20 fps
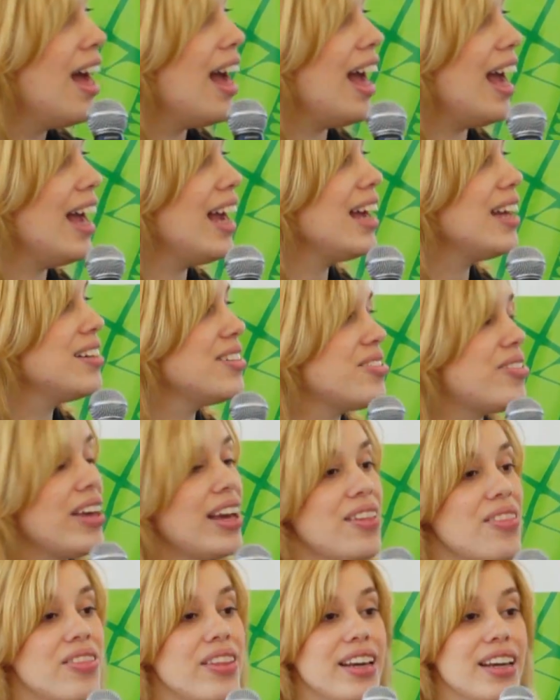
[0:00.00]
And
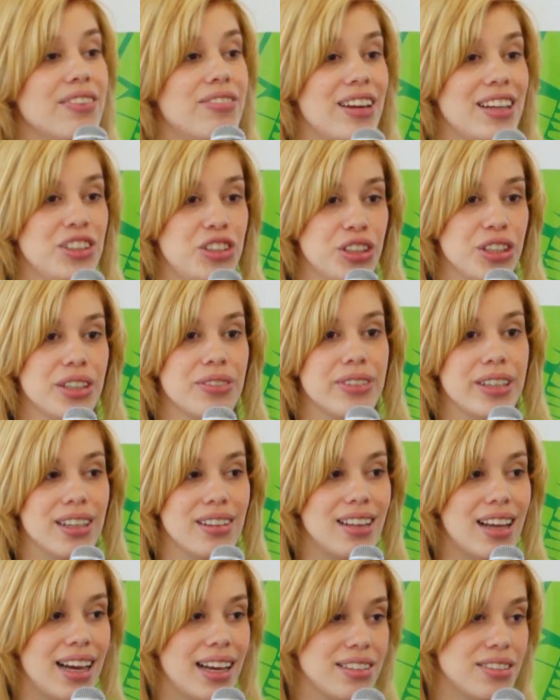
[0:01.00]
then they eventually
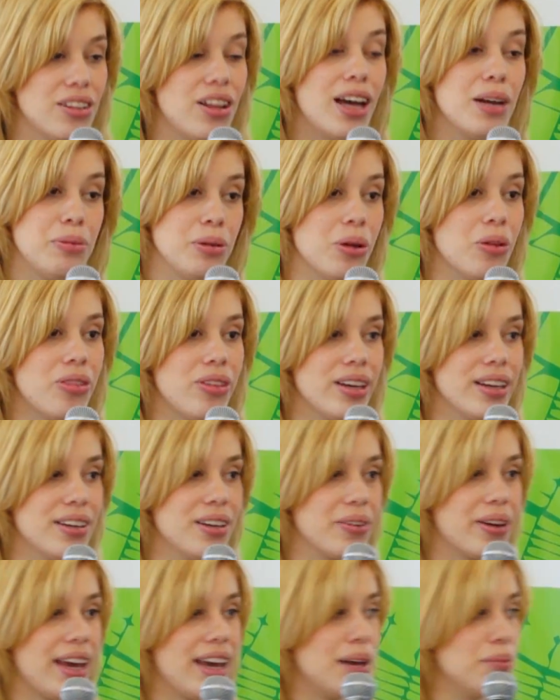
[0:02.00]
realize, a lot of people think,
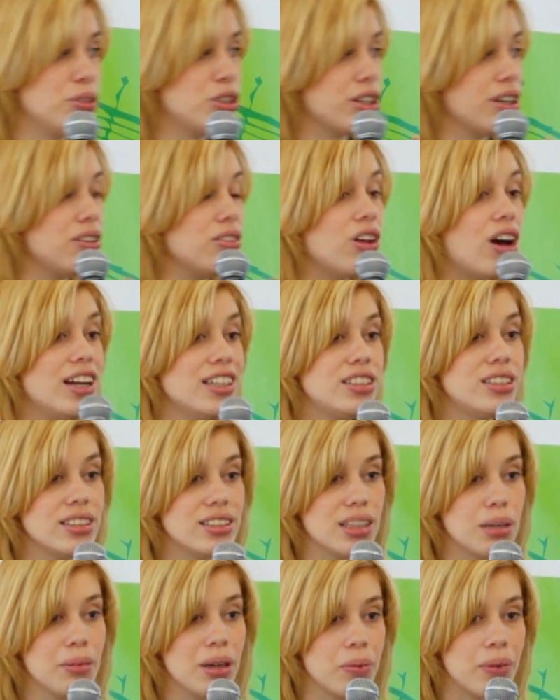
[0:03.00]
okay, I'm just going to launch this
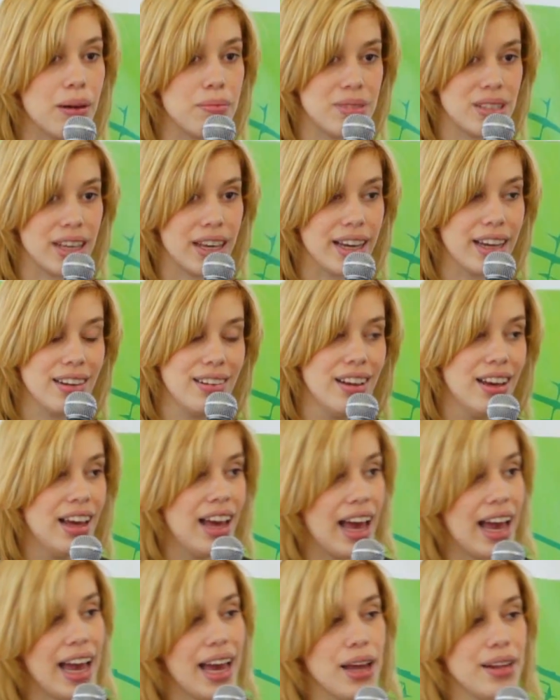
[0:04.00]
on my website,
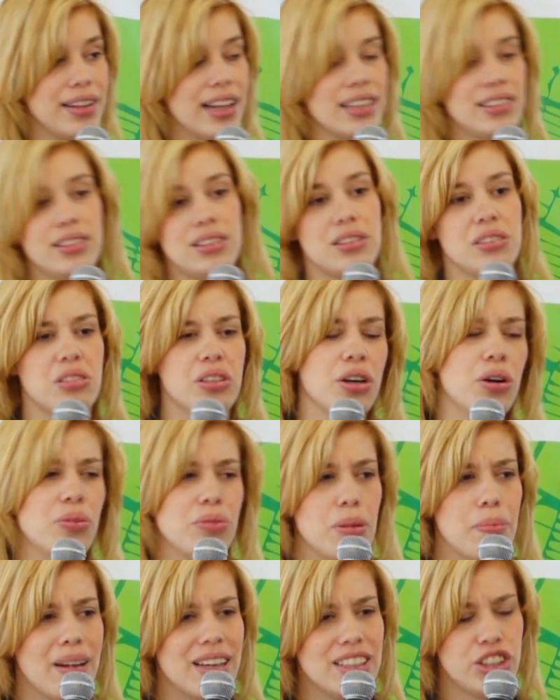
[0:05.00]
and that's the
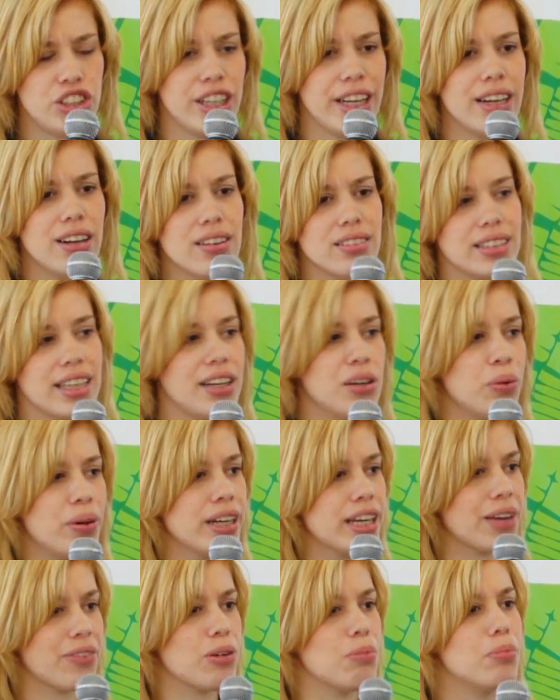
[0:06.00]
best channel because I don't want to
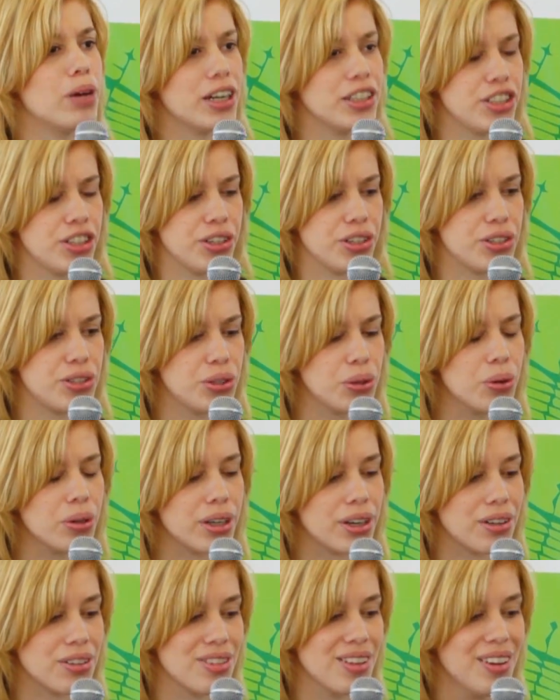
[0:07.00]
give up margin to
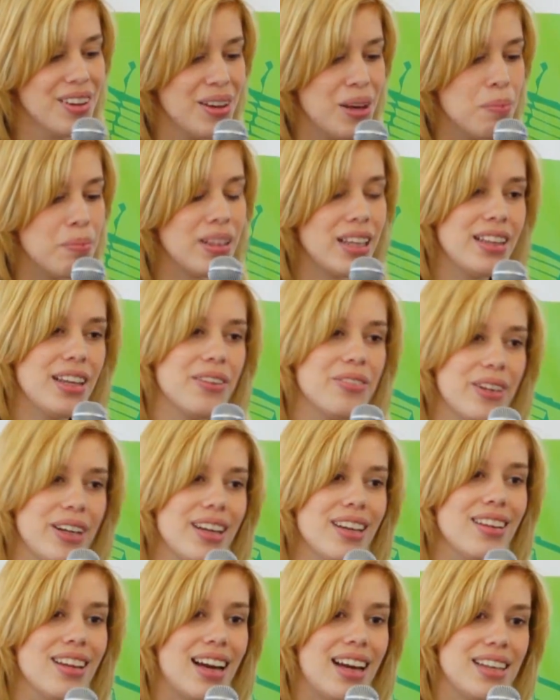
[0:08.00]
stores. But then they
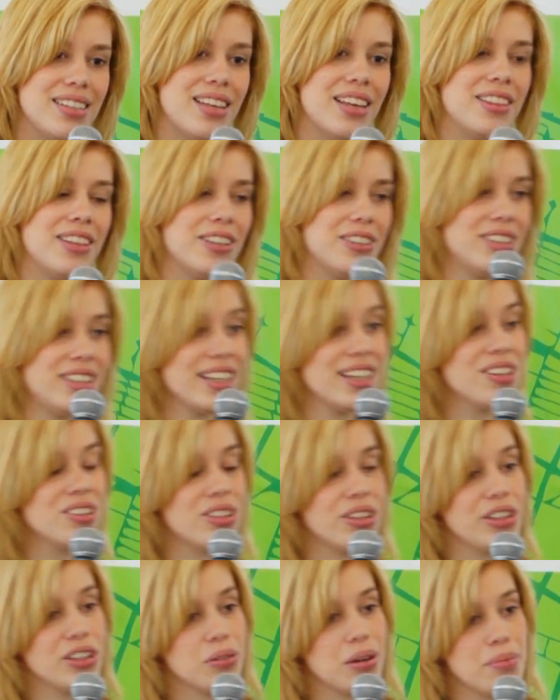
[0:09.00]
realize that their sales
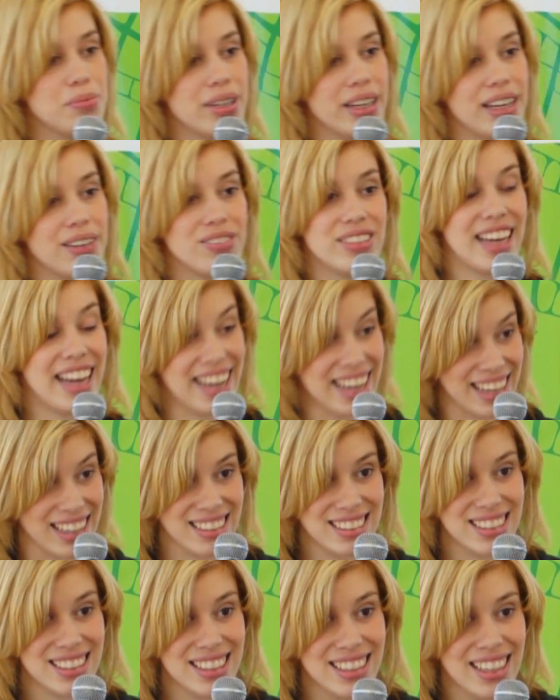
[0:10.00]
on their website have
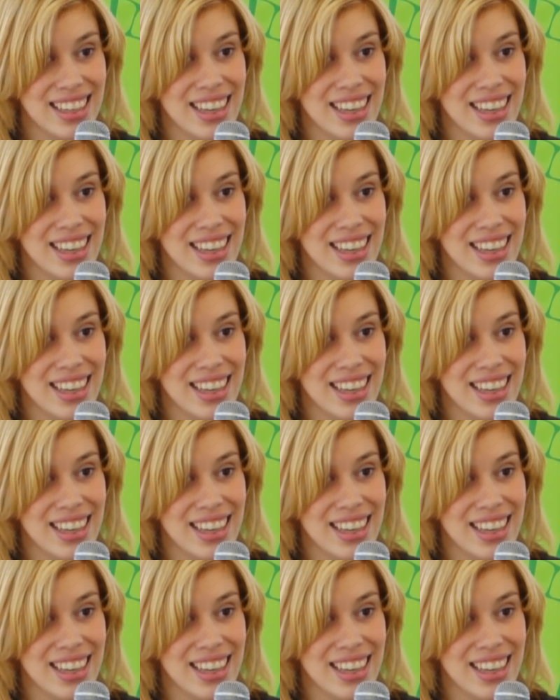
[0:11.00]
tanked.